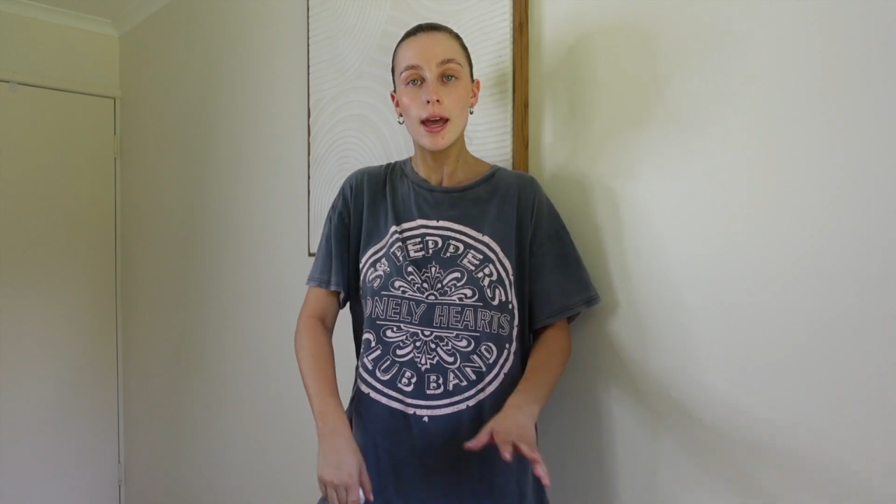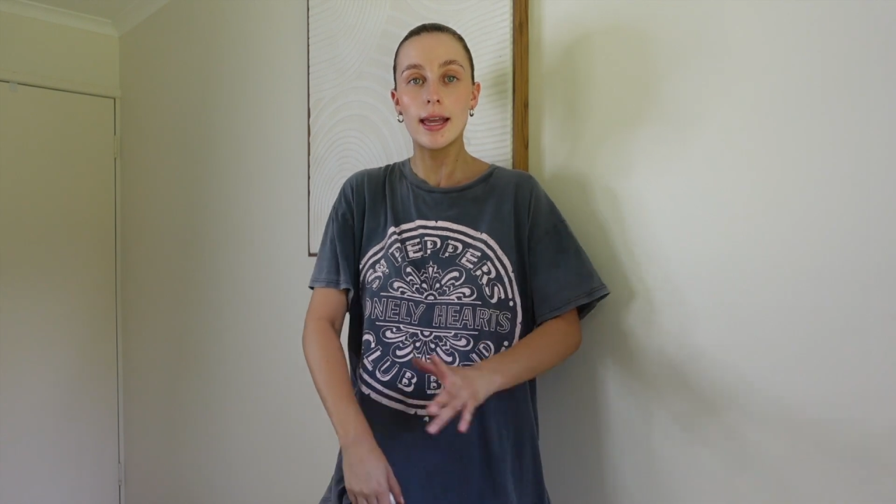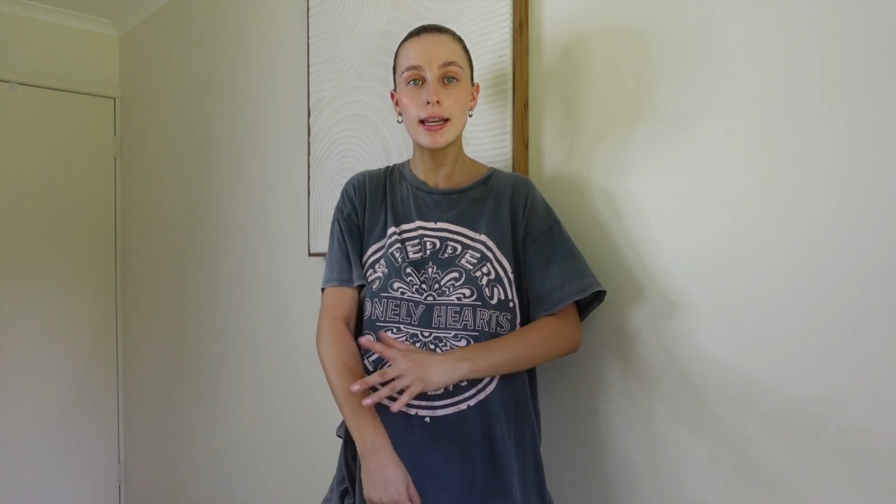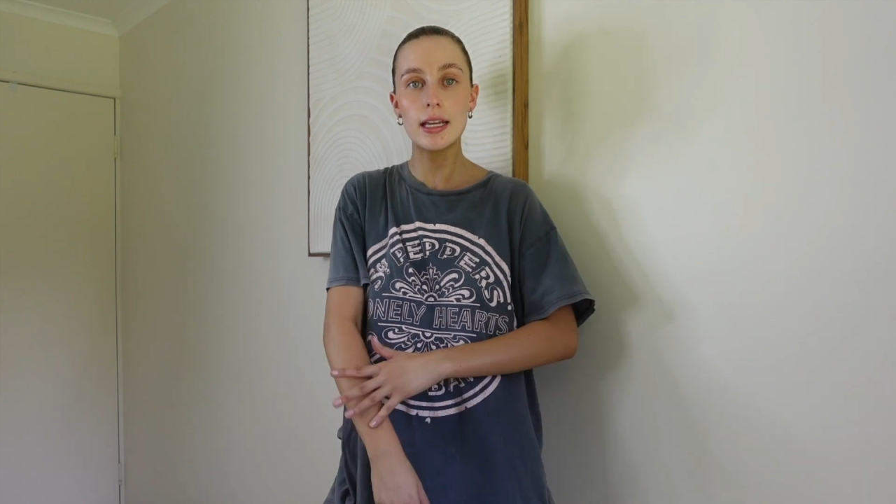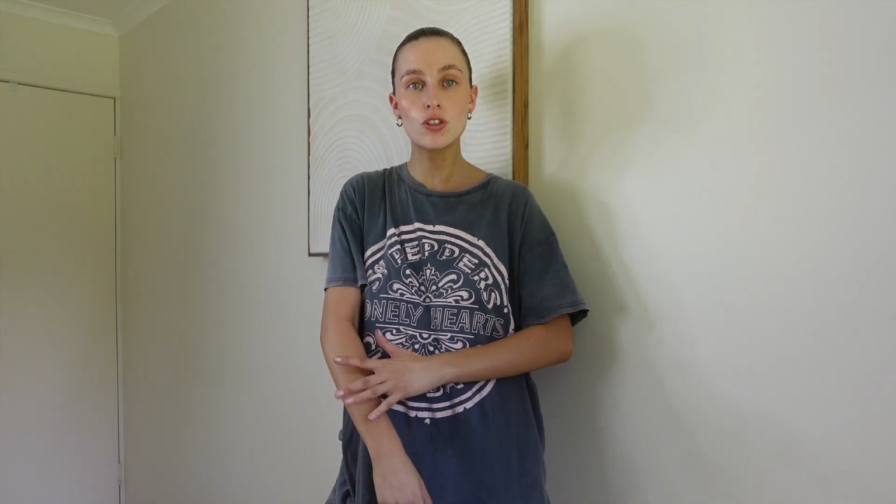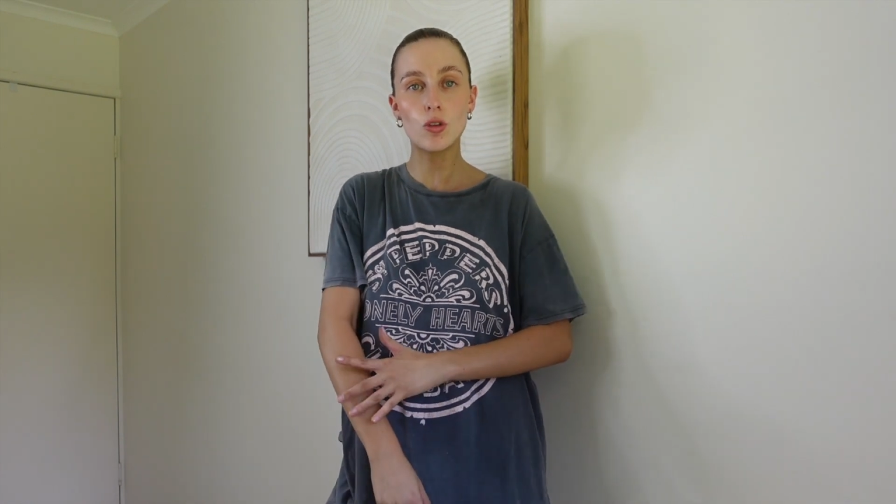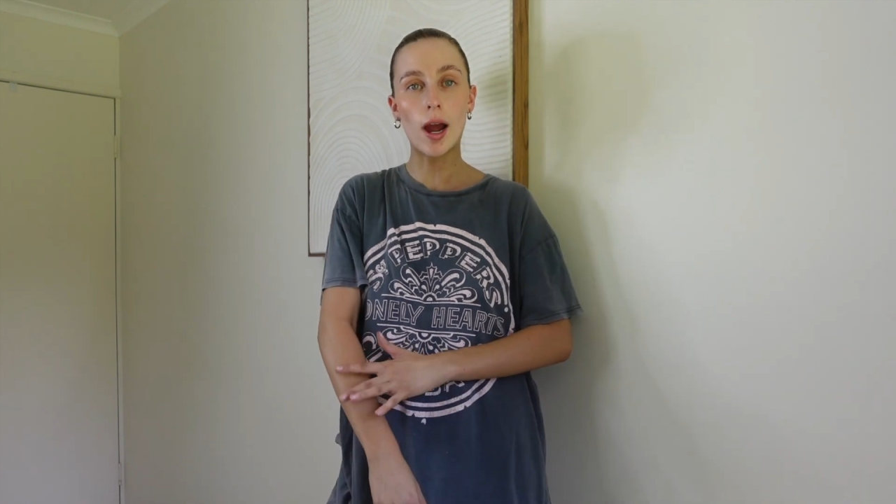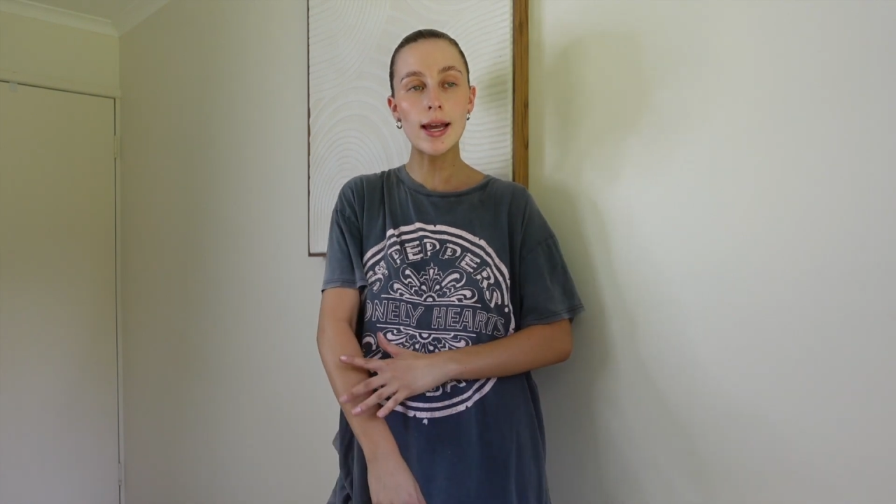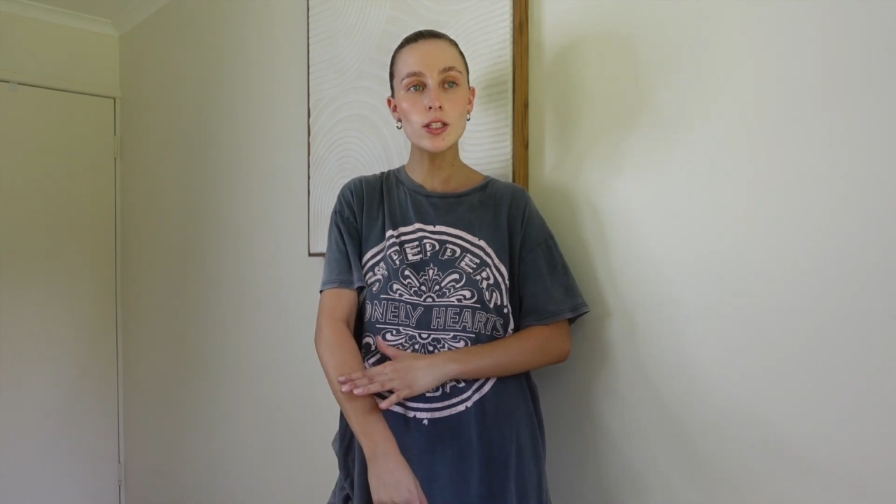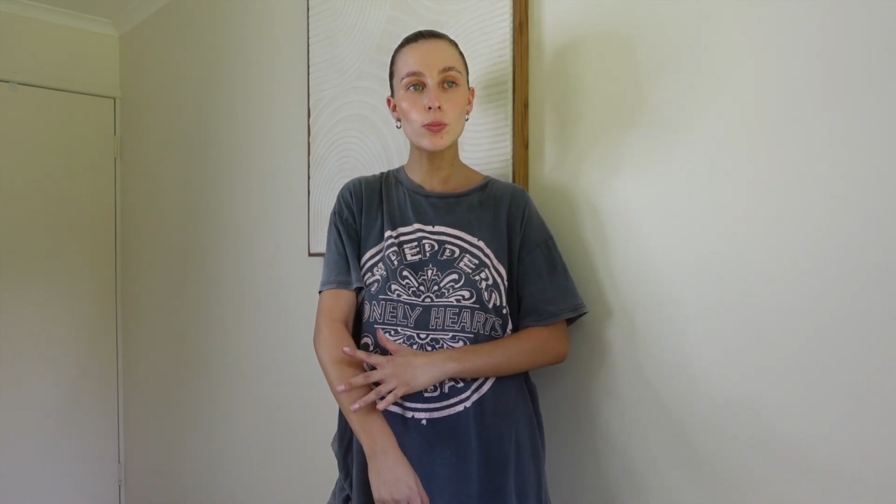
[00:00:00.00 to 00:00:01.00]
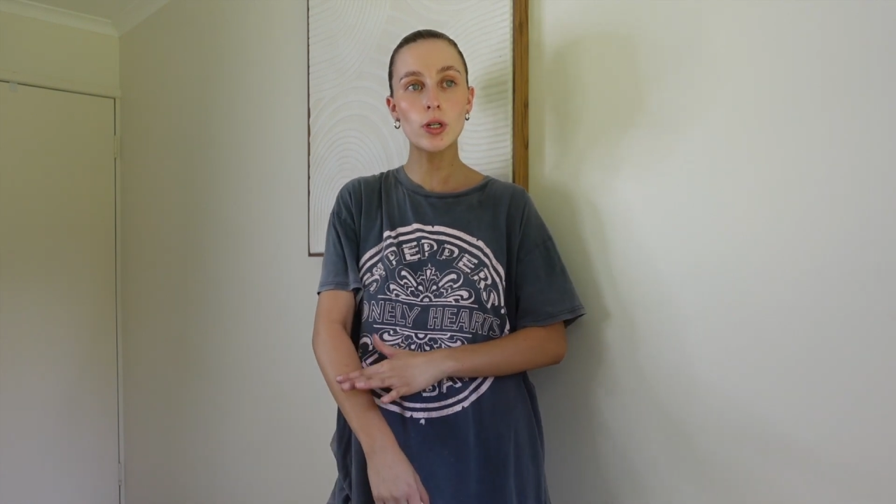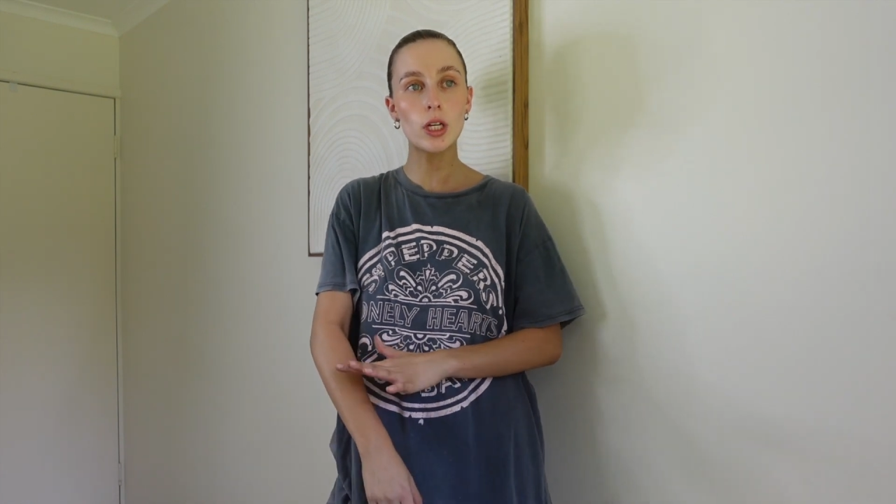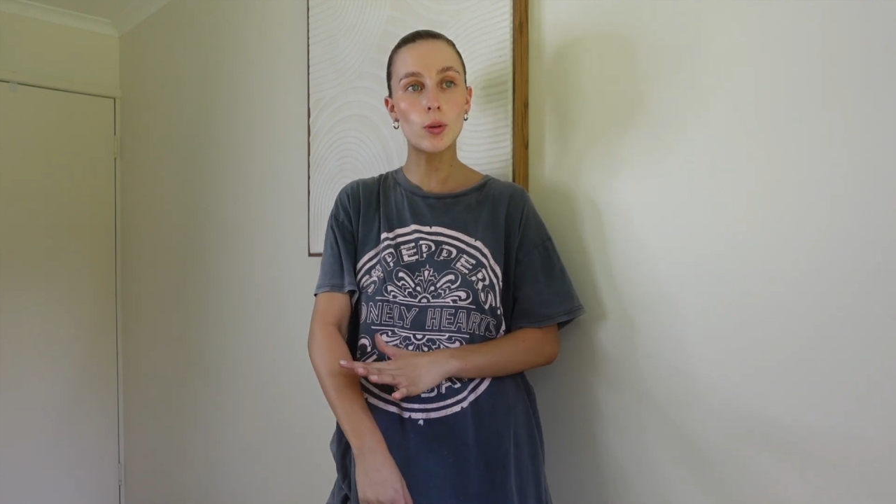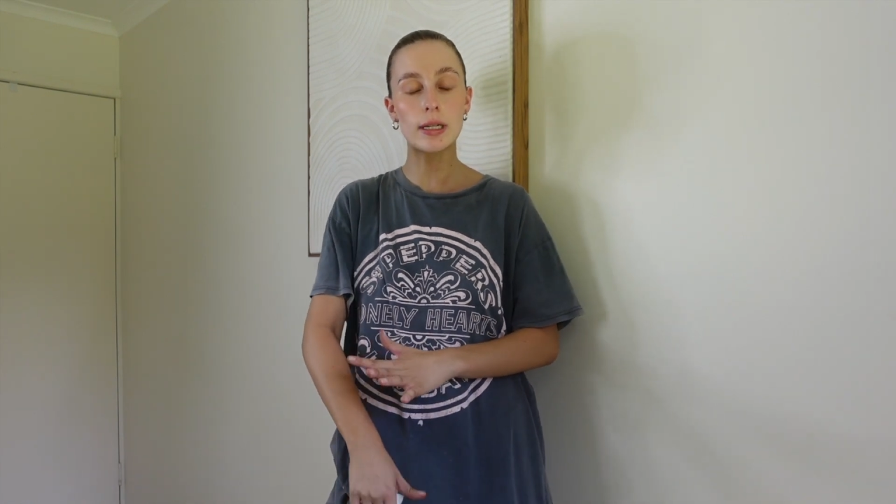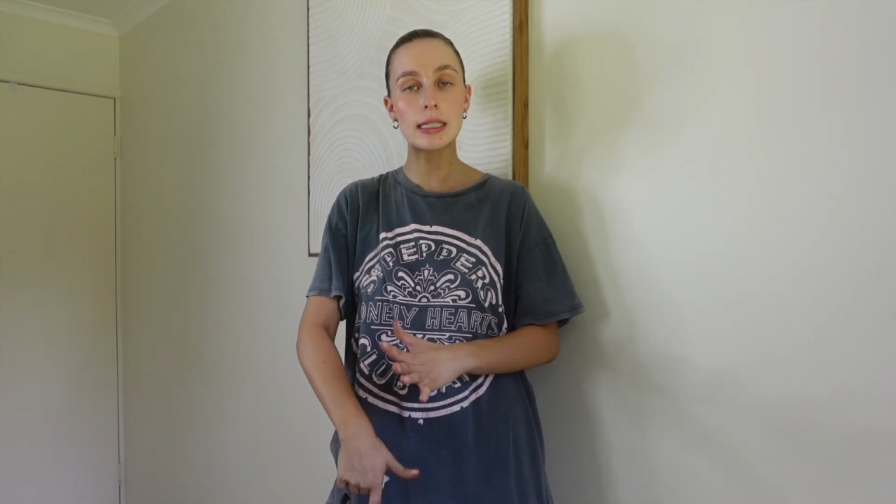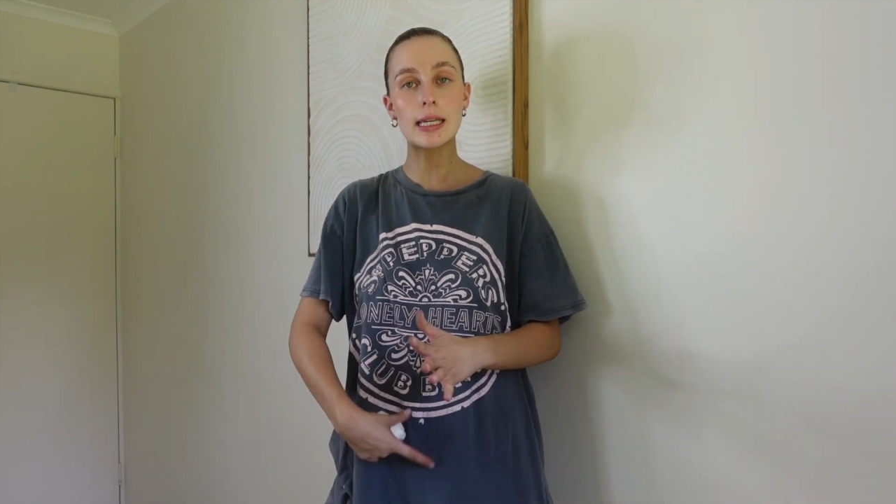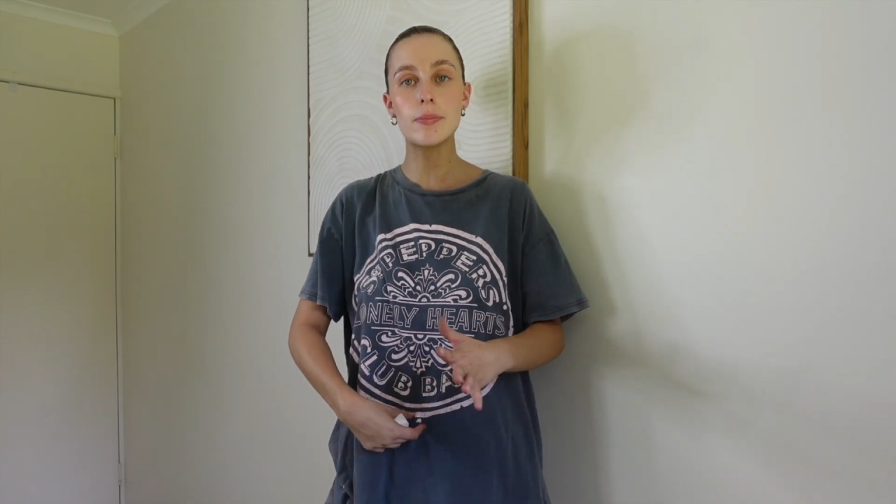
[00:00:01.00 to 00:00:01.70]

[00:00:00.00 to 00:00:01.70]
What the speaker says: It dries pretty quickly,